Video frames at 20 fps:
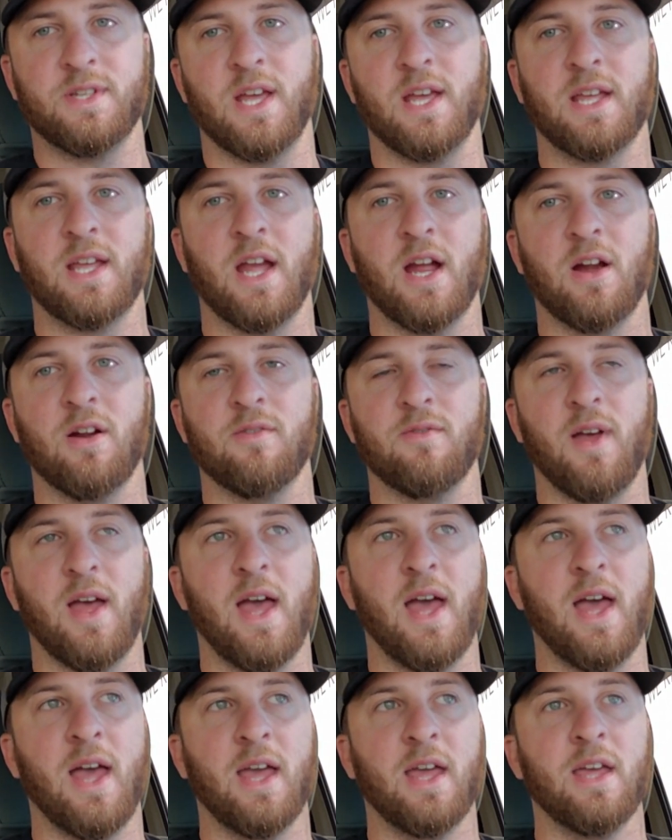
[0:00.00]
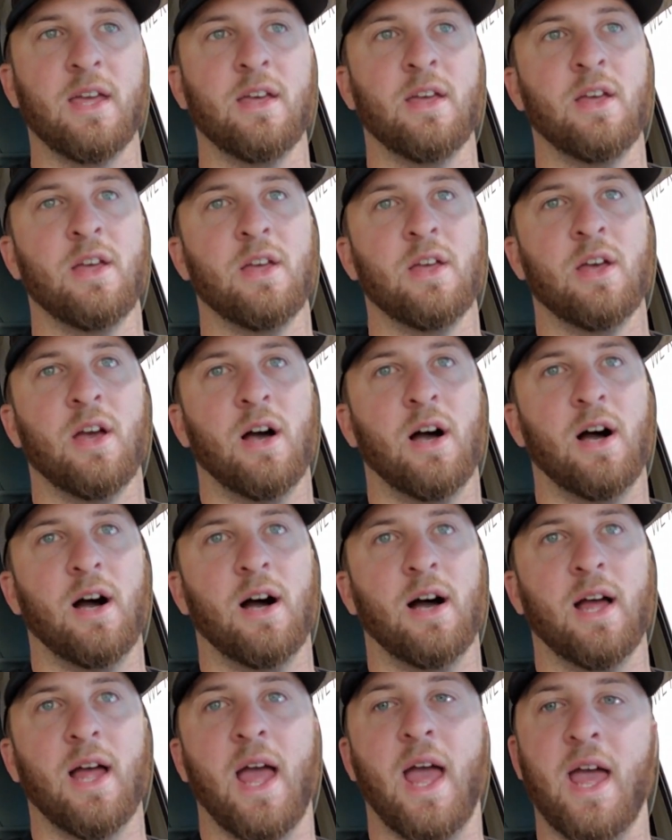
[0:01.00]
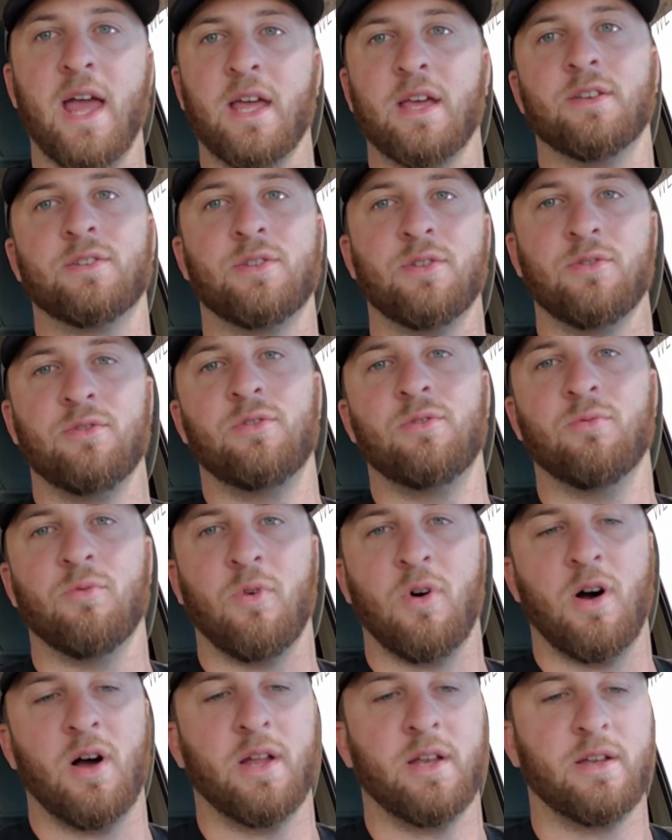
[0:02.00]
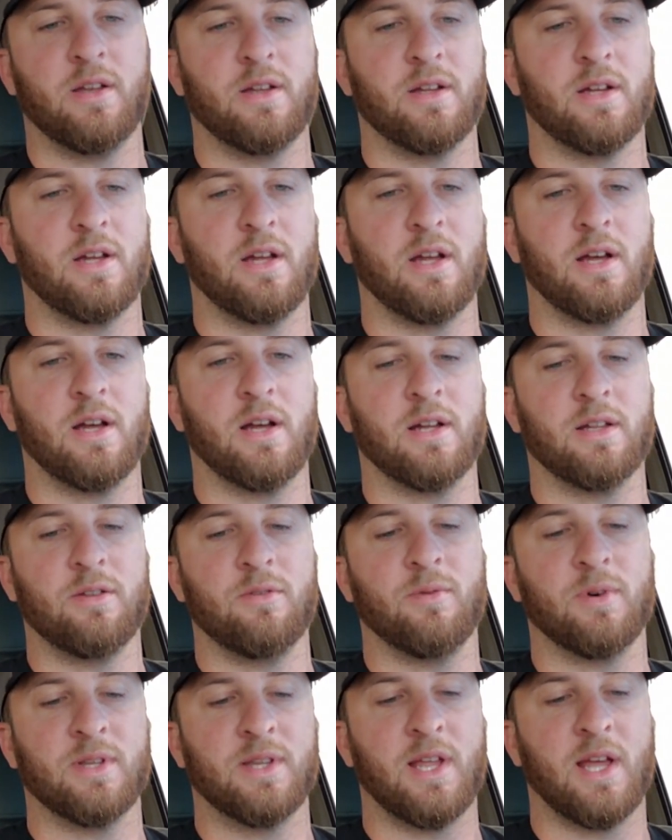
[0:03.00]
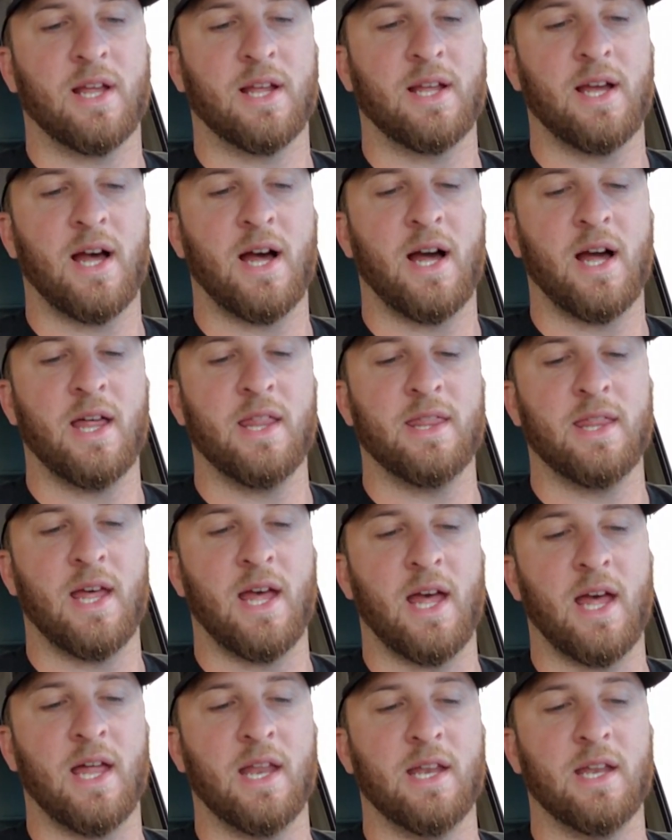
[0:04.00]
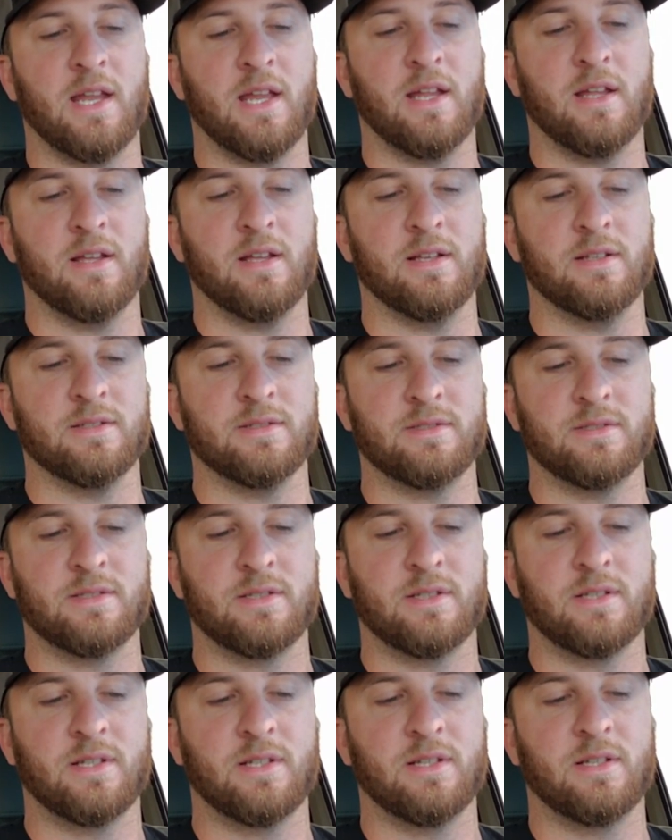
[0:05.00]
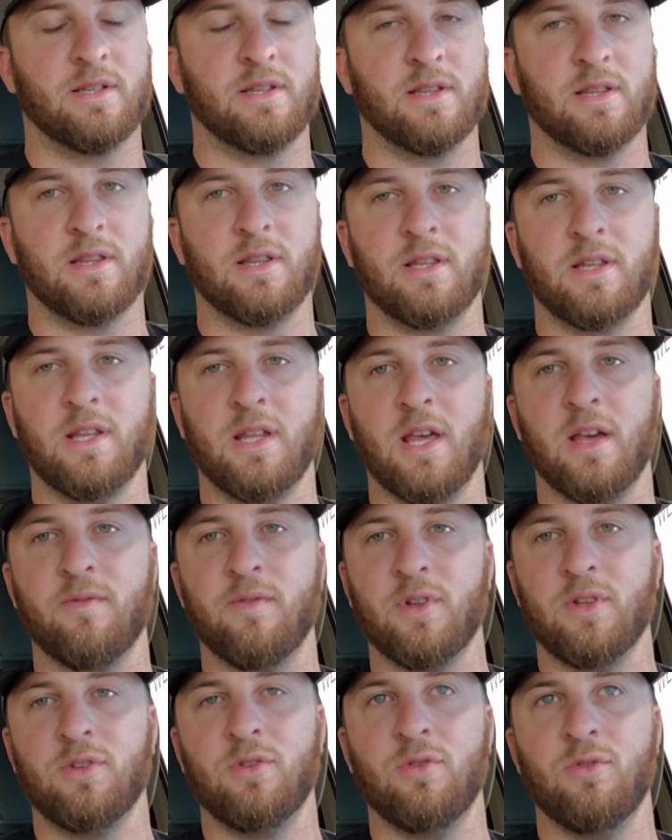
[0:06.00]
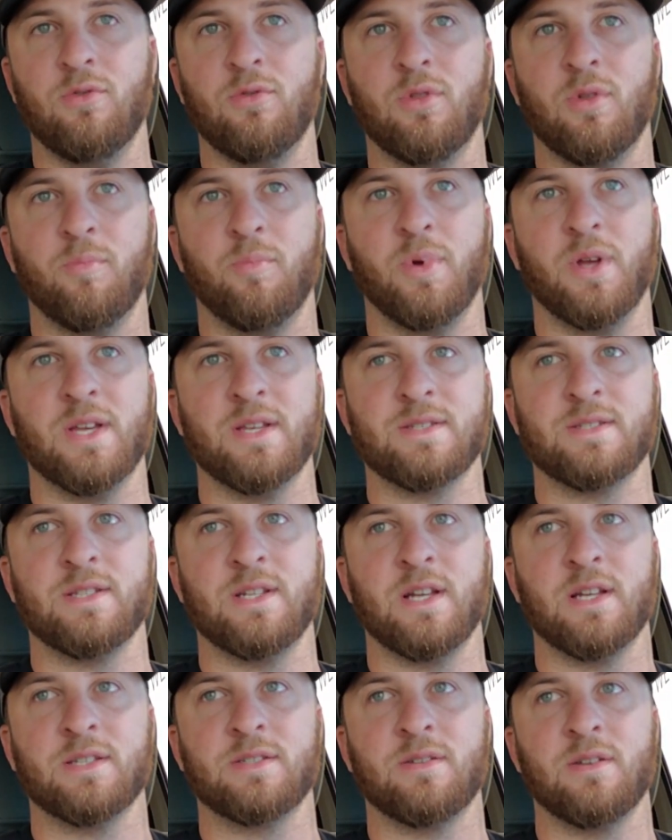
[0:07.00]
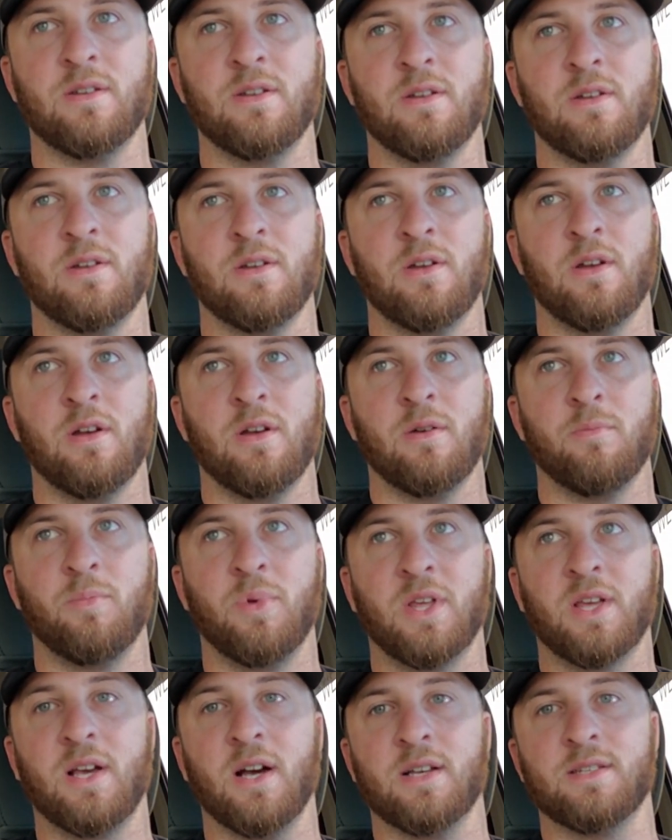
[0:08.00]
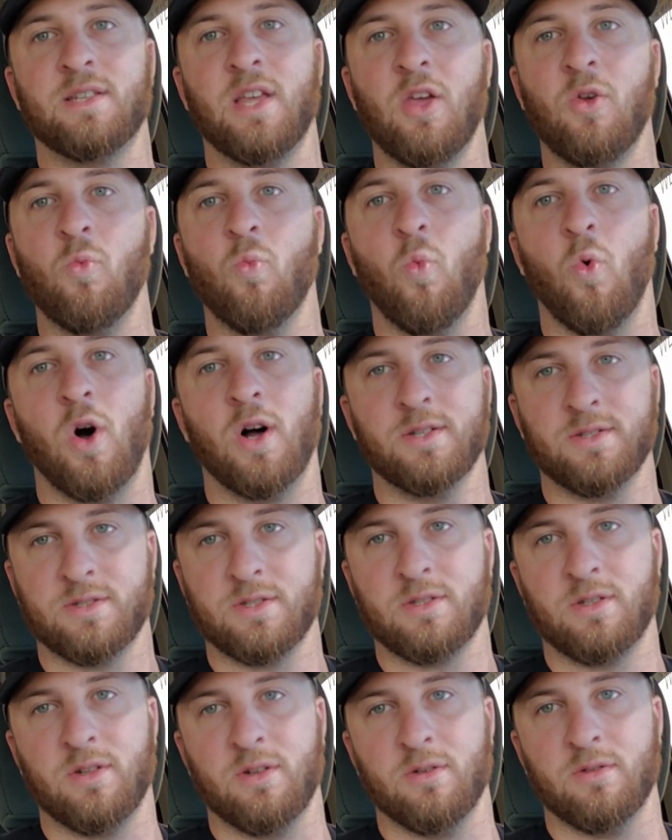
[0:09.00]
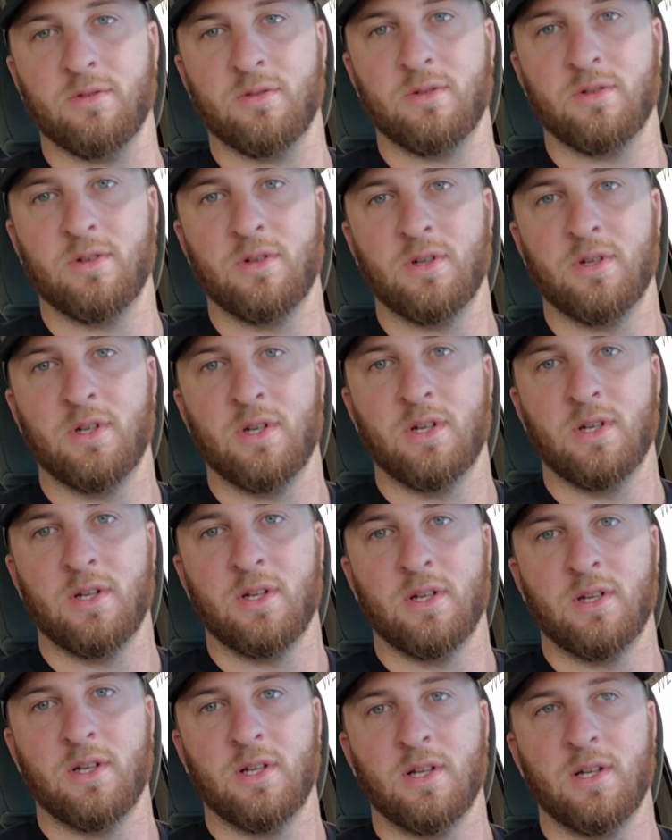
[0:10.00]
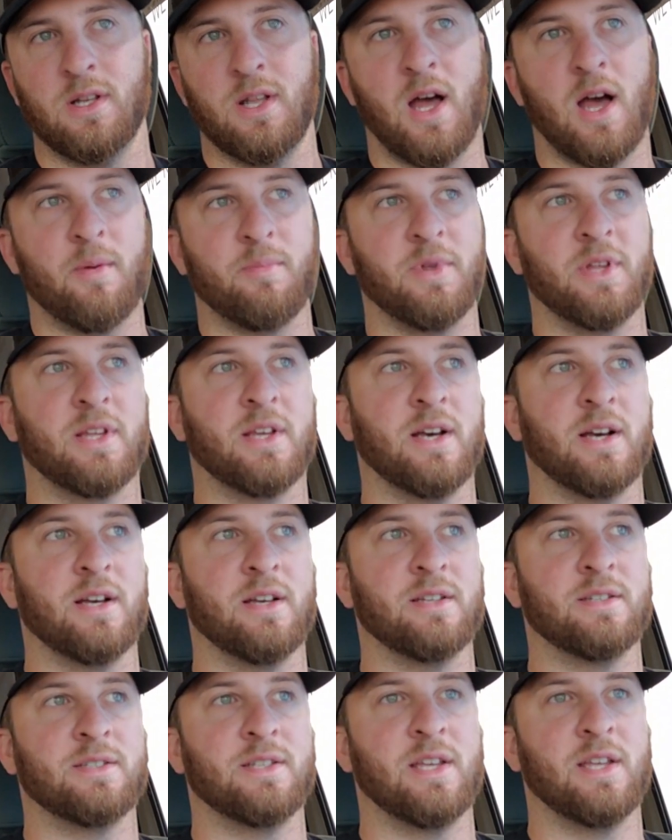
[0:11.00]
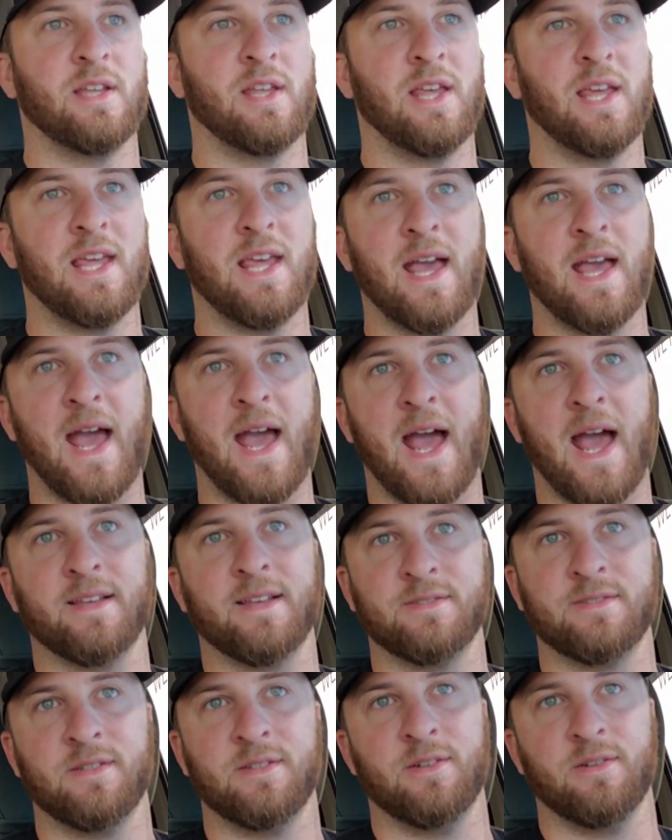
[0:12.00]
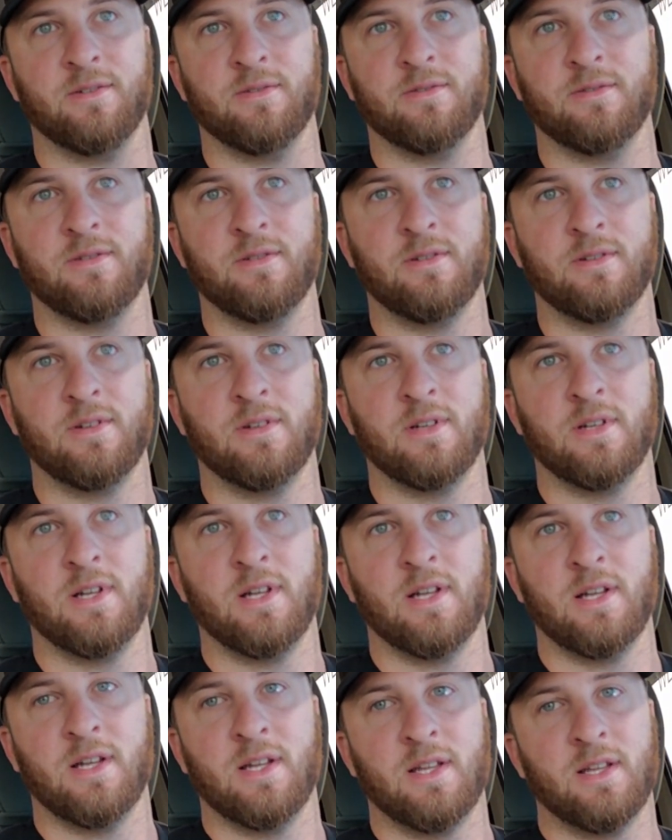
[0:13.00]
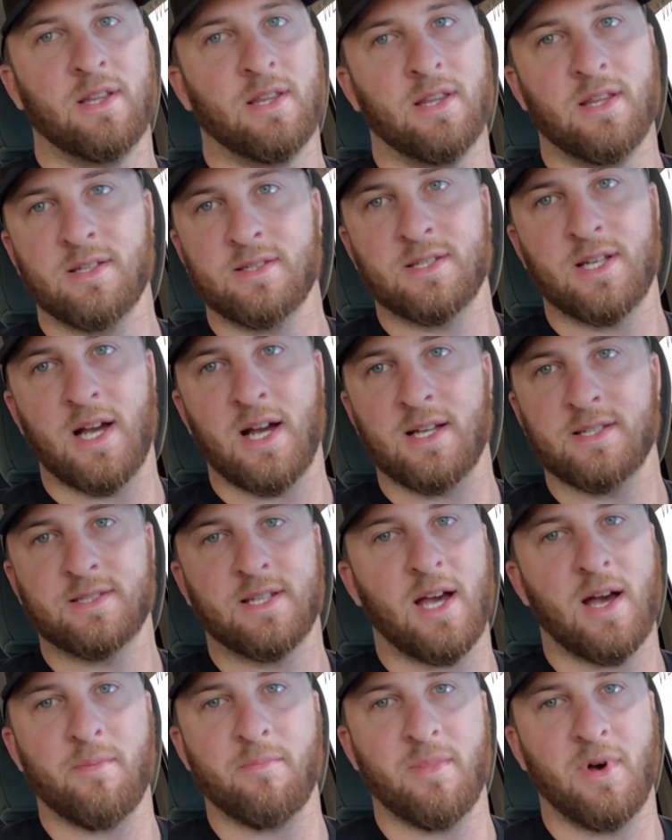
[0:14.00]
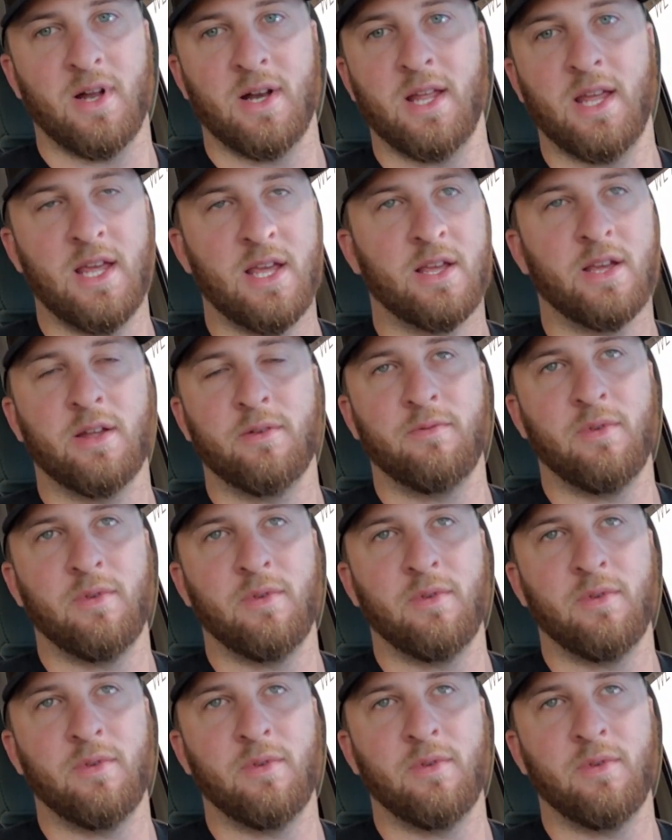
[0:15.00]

take care of A, A is who you want. You want that guy that is giving you the business because he wants to, not because he has to. This guy's got money.